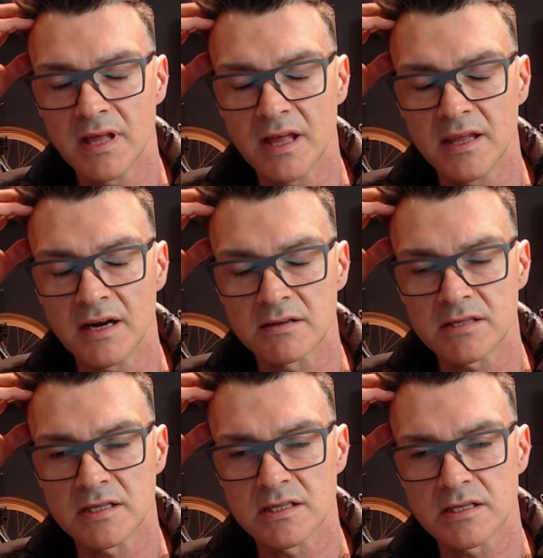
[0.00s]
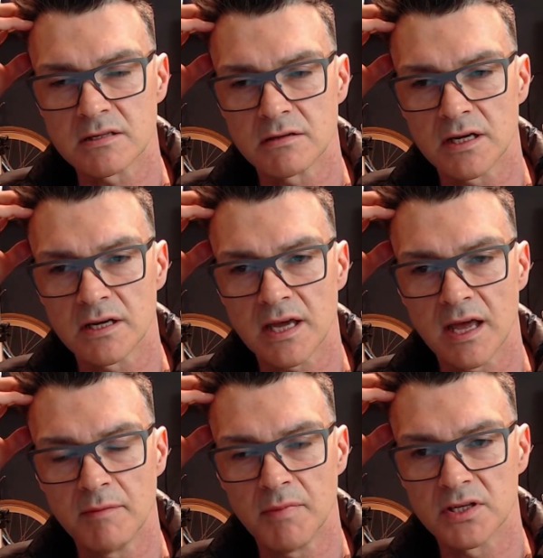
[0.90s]
then I was considering, okay, I
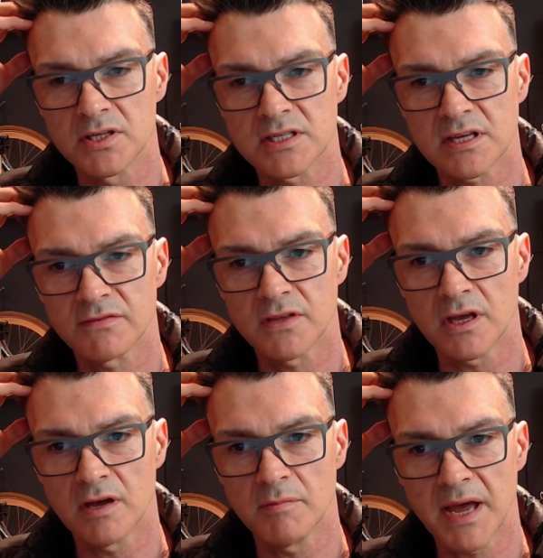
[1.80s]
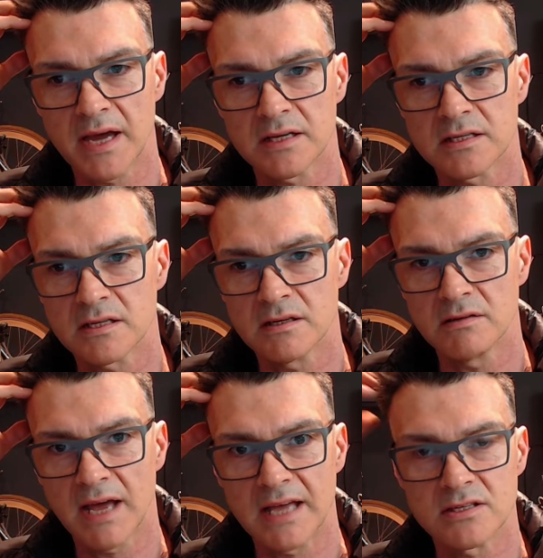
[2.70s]
might just have to go back to
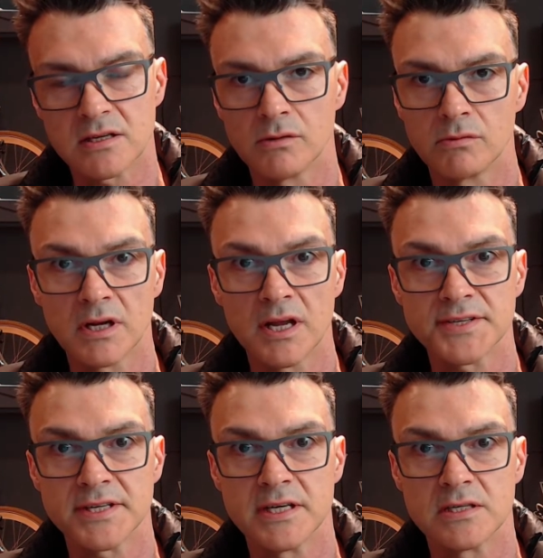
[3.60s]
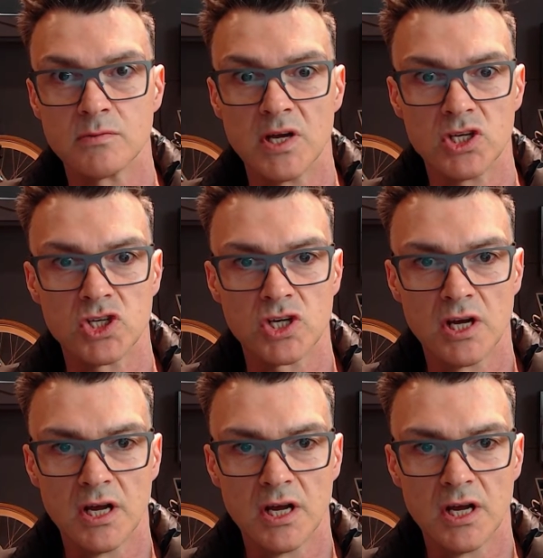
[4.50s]
household glosses, which